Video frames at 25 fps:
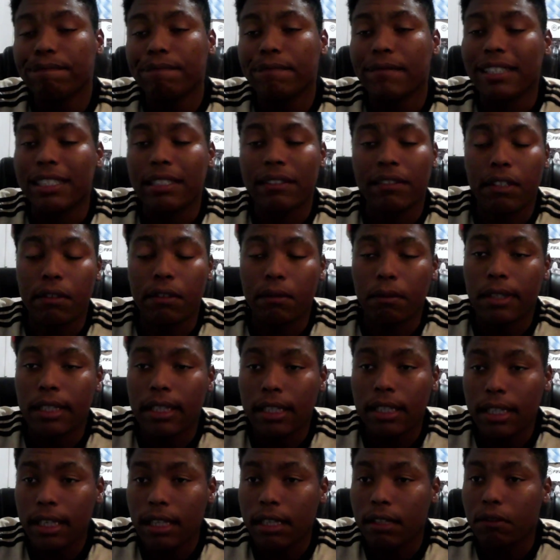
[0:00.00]
It's just what
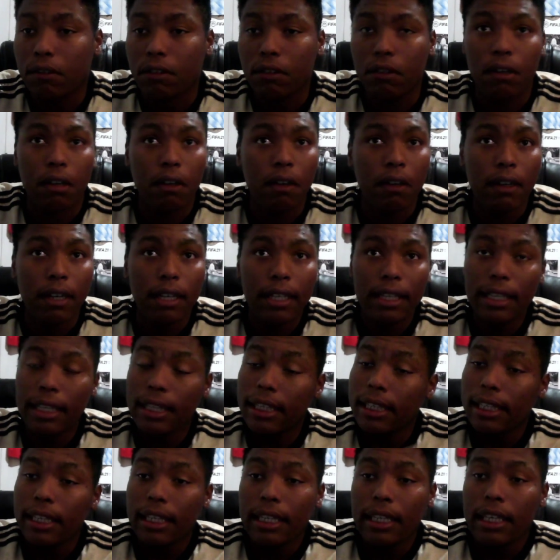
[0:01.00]
it is. So,
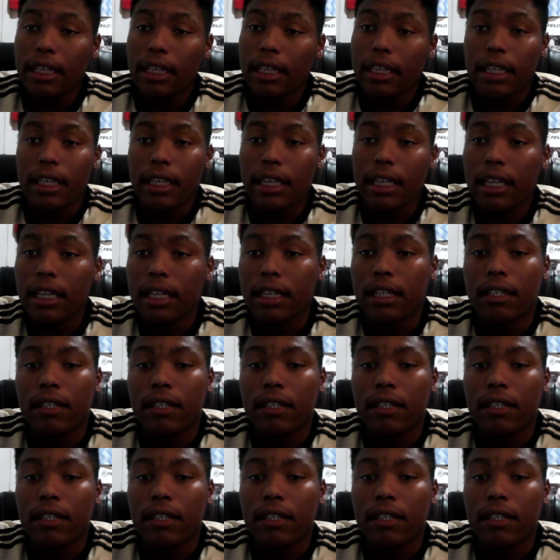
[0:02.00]
yeah,